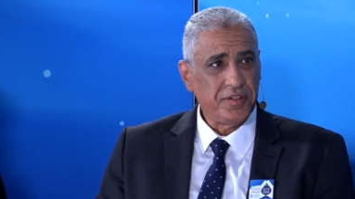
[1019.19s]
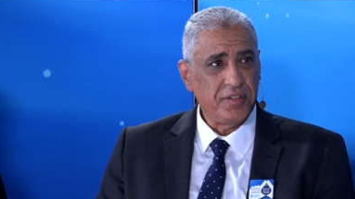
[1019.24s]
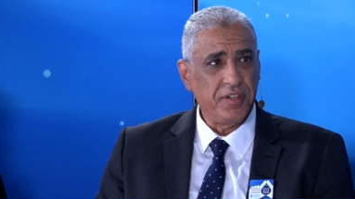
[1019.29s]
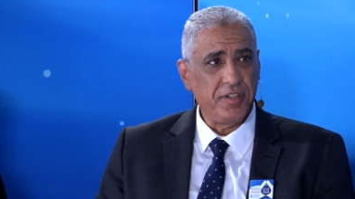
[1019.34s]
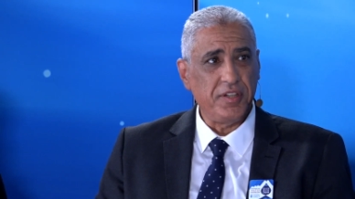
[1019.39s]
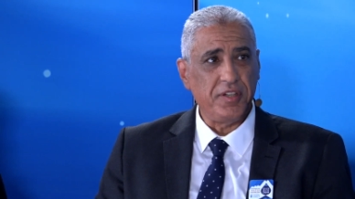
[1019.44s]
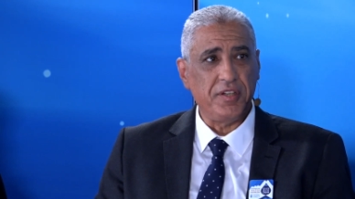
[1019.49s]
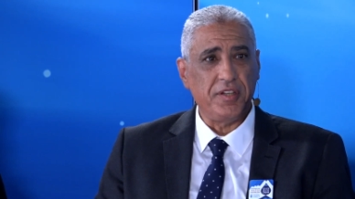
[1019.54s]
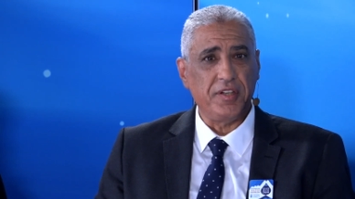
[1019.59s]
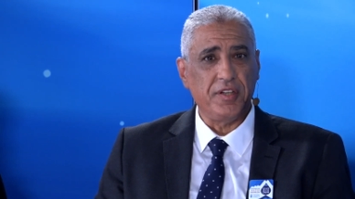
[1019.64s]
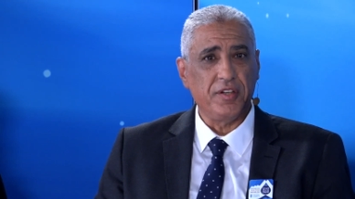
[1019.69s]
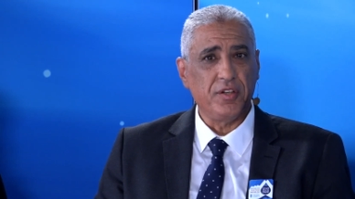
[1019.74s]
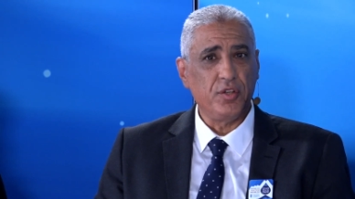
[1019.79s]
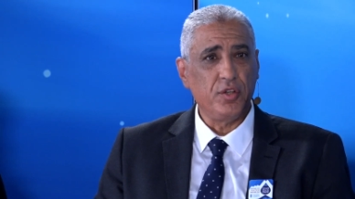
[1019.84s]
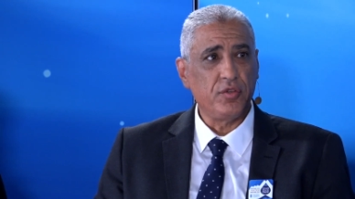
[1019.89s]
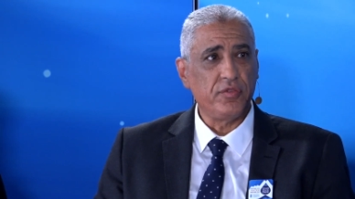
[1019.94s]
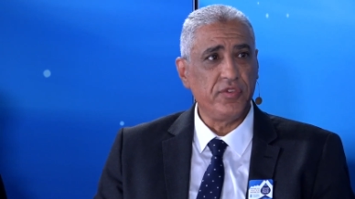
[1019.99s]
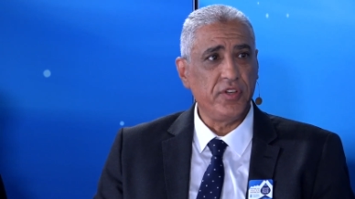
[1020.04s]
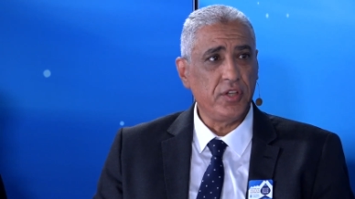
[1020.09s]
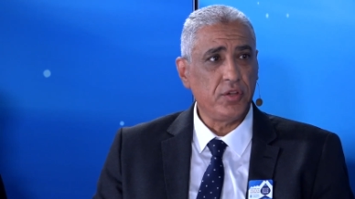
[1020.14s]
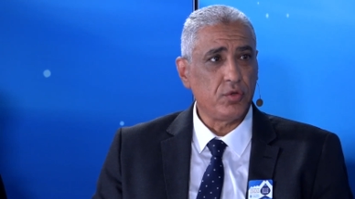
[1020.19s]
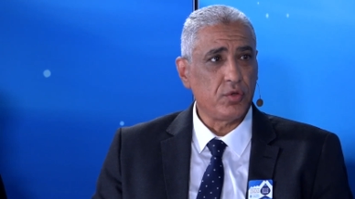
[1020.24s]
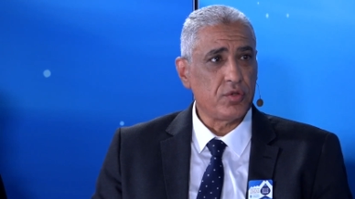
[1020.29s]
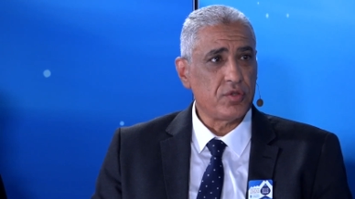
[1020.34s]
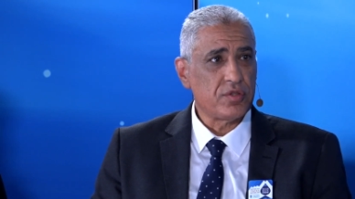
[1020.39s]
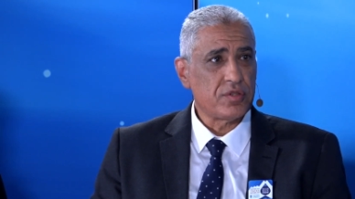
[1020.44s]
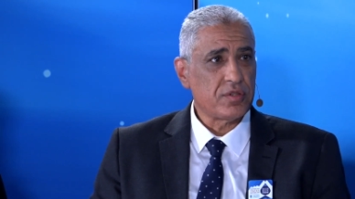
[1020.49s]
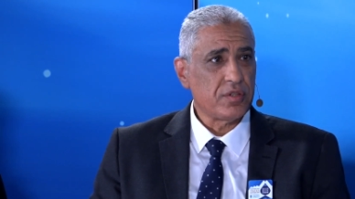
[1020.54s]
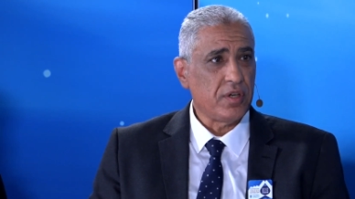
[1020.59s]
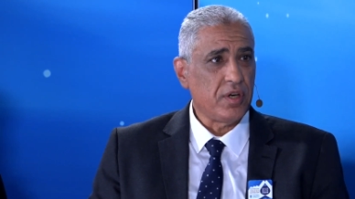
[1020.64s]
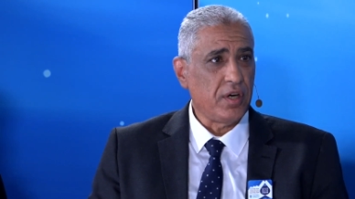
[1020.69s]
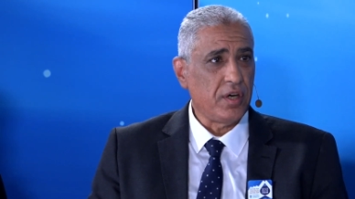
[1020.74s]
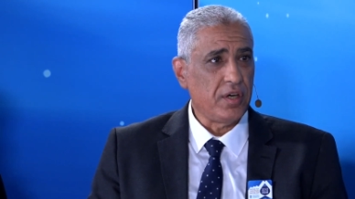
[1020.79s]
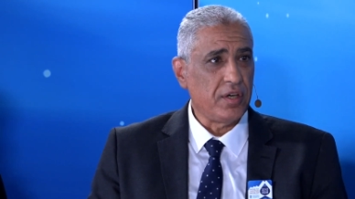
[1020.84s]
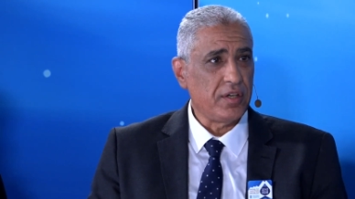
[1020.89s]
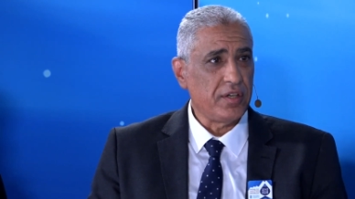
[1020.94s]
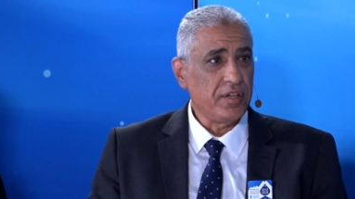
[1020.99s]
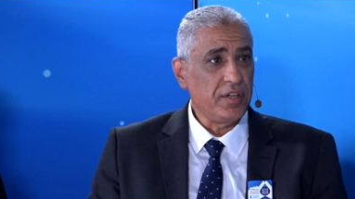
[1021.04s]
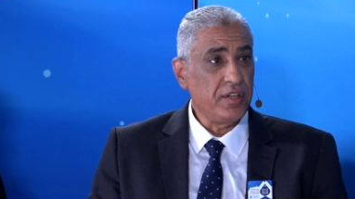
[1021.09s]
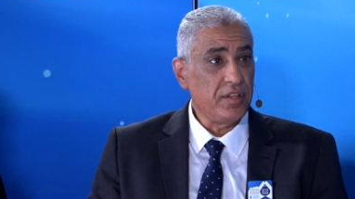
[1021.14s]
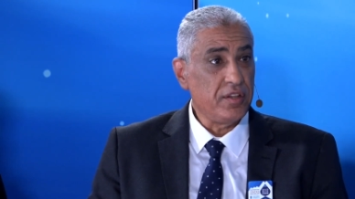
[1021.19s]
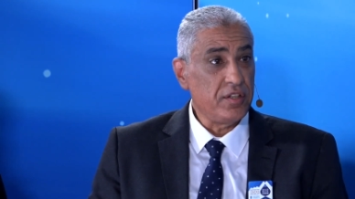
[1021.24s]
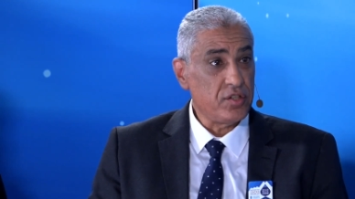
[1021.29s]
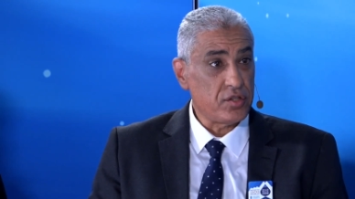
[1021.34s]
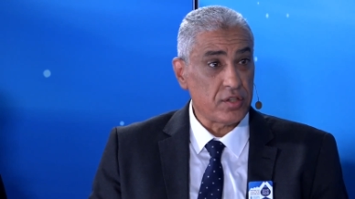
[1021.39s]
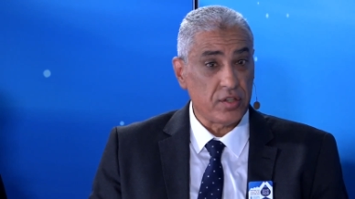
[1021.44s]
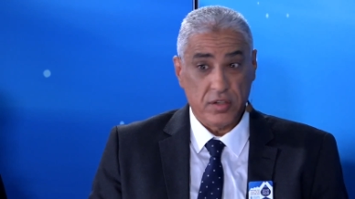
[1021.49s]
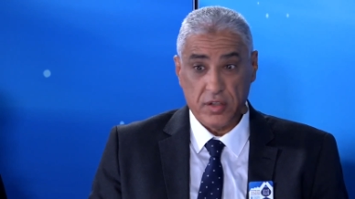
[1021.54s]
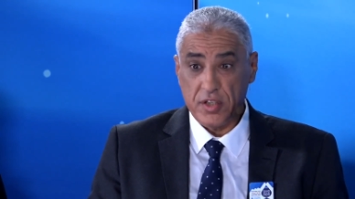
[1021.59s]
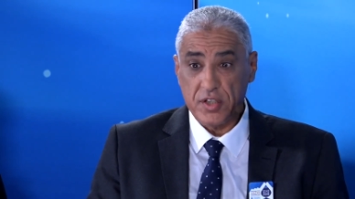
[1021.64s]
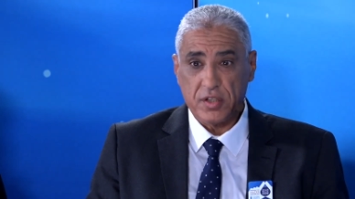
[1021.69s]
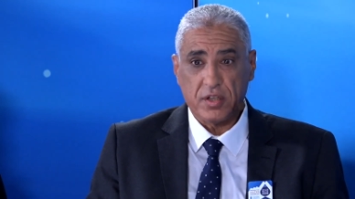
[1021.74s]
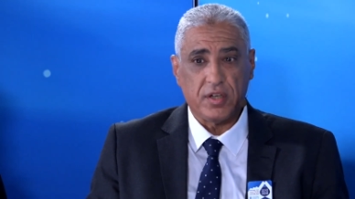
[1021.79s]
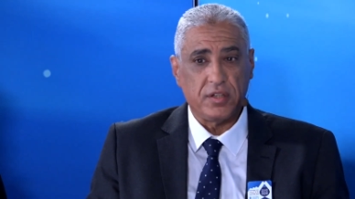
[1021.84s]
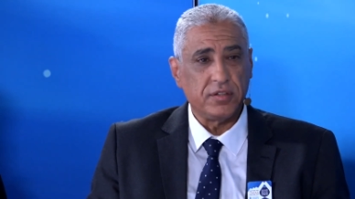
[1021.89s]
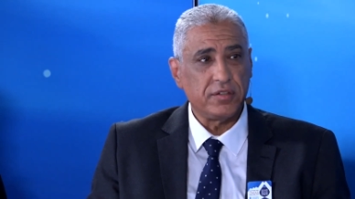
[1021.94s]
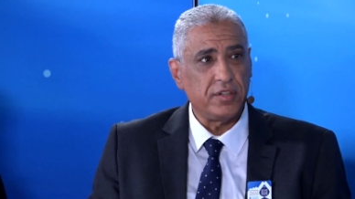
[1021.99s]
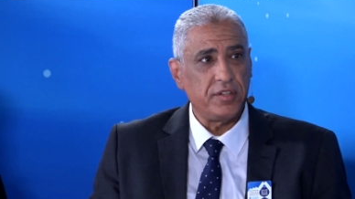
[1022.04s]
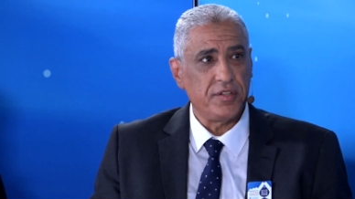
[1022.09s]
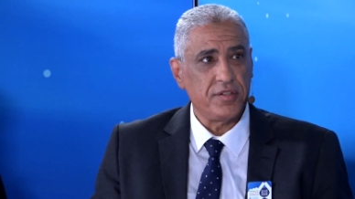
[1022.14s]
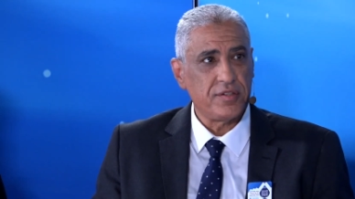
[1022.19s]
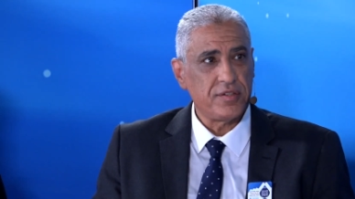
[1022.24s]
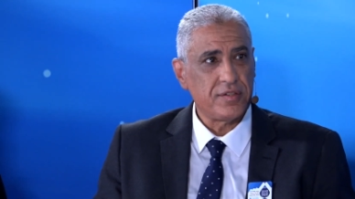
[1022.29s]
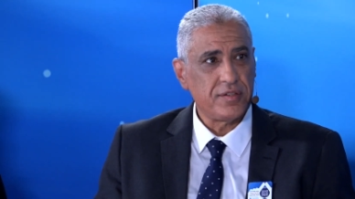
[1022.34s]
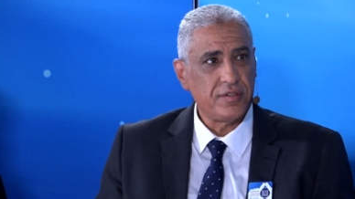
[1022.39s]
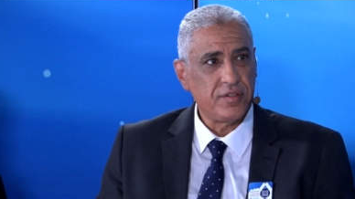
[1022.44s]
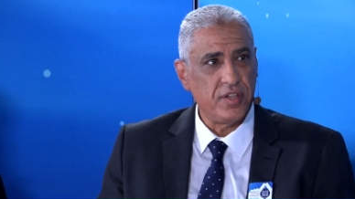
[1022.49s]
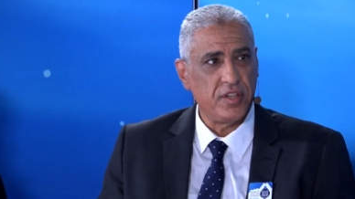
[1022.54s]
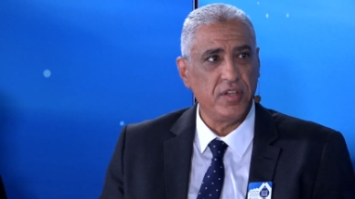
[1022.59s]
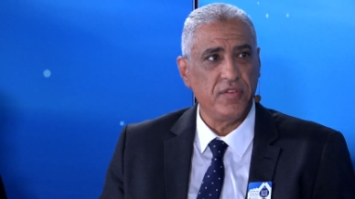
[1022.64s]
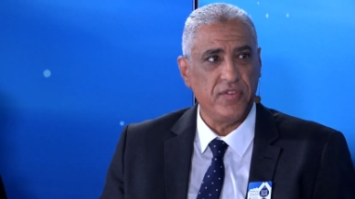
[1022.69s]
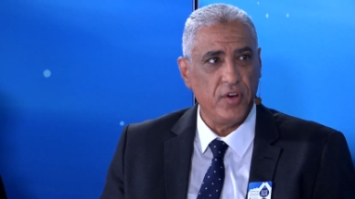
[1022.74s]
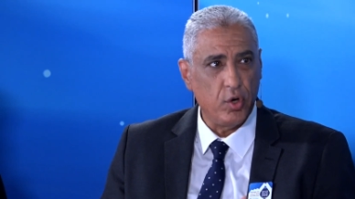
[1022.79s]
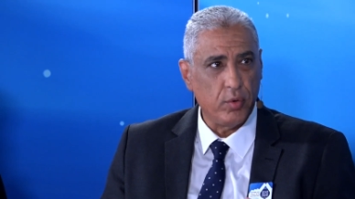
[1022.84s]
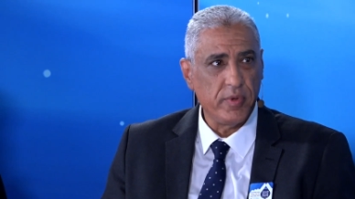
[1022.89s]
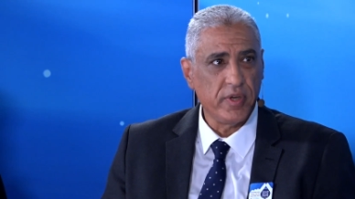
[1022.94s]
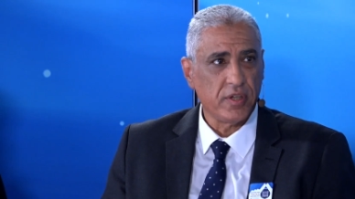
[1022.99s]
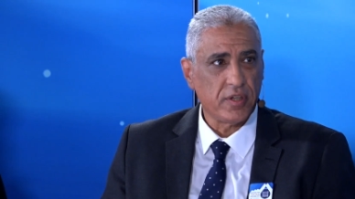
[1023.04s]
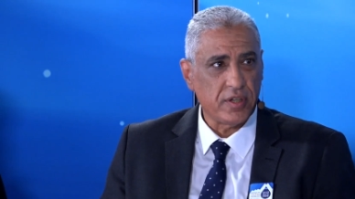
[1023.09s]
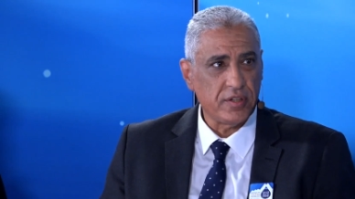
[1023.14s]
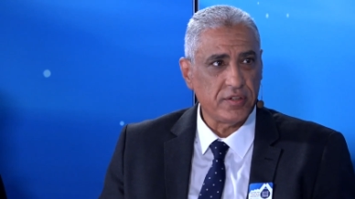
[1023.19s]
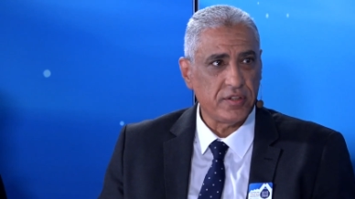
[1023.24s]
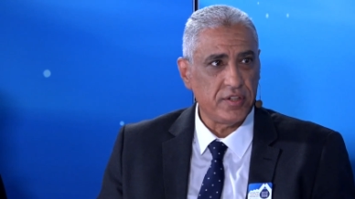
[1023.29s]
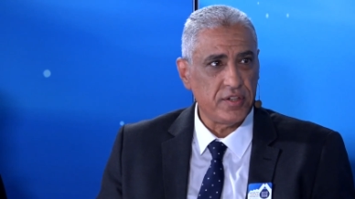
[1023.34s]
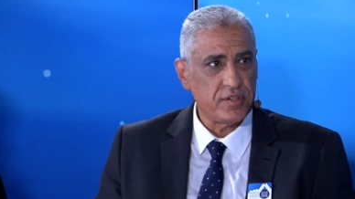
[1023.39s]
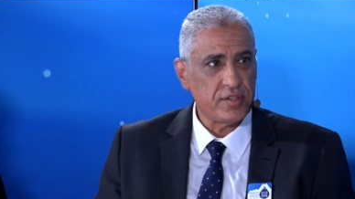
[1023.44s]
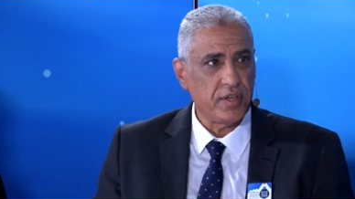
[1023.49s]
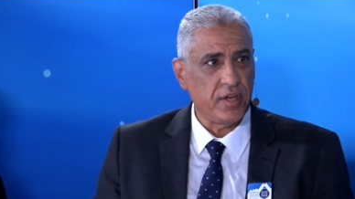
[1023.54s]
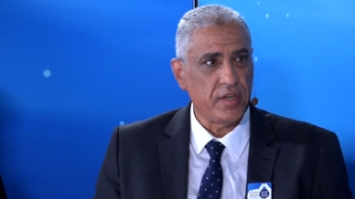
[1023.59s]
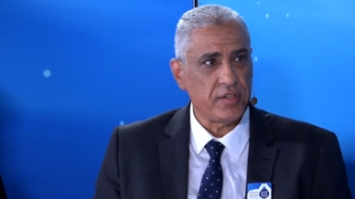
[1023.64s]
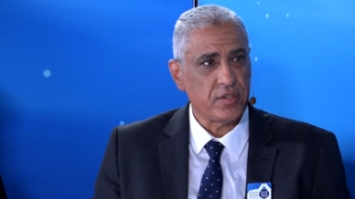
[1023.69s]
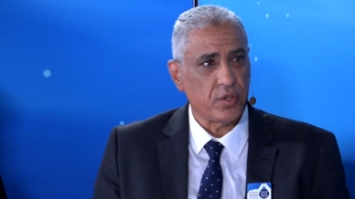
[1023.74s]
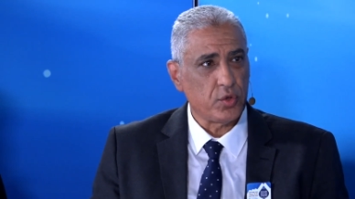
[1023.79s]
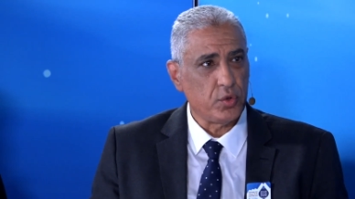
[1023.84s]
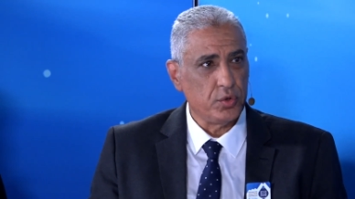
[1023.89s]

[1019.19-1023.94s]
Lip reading: The innovators are in these countries, the developing countries, has